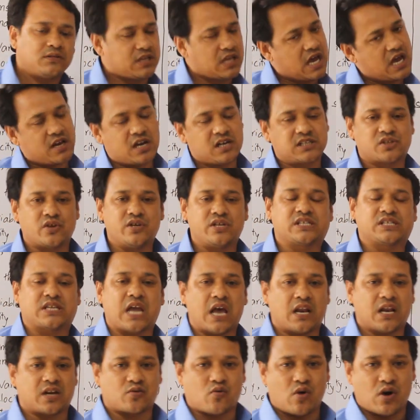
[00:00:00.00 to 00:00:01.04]
they are also
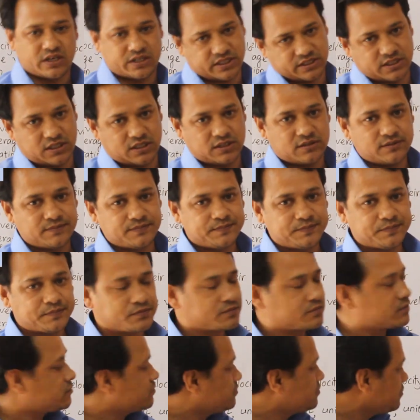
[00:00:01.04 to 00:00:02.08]
scalar quantity.
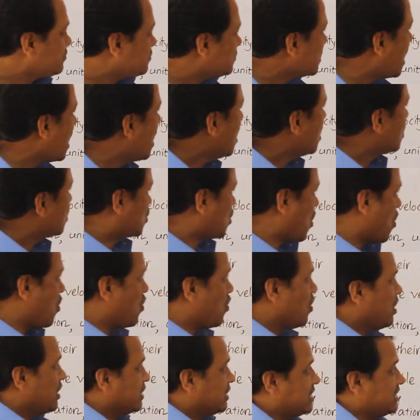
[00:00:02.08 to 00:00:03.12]

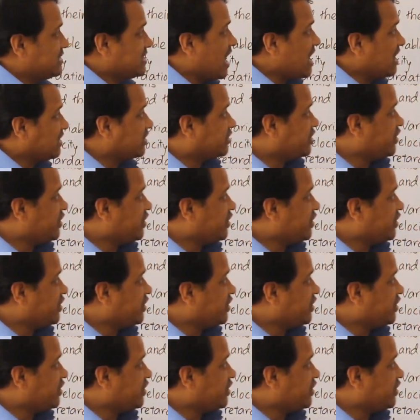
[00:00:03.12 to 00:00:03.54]
So these are the